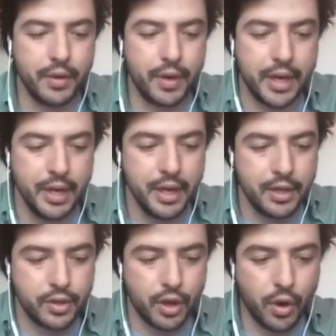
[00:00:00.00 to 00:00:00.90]
Okay,
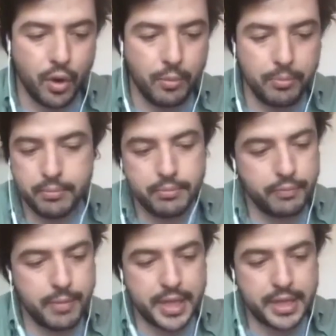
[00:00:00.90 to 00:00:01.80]
so
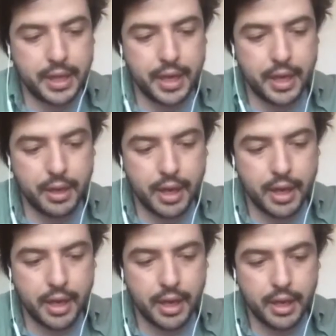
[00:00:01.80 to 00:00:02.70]
basically
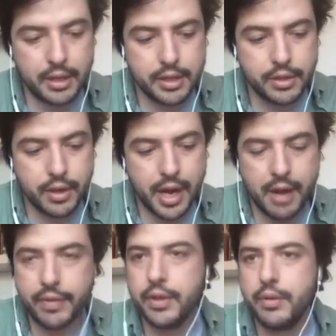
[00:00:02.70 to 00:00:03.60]
this is going to
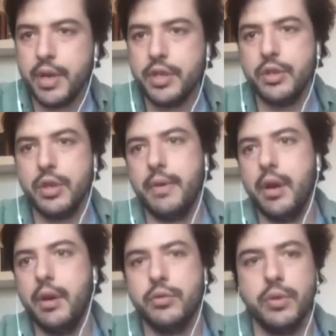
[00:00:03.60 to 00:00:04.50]
have a duration about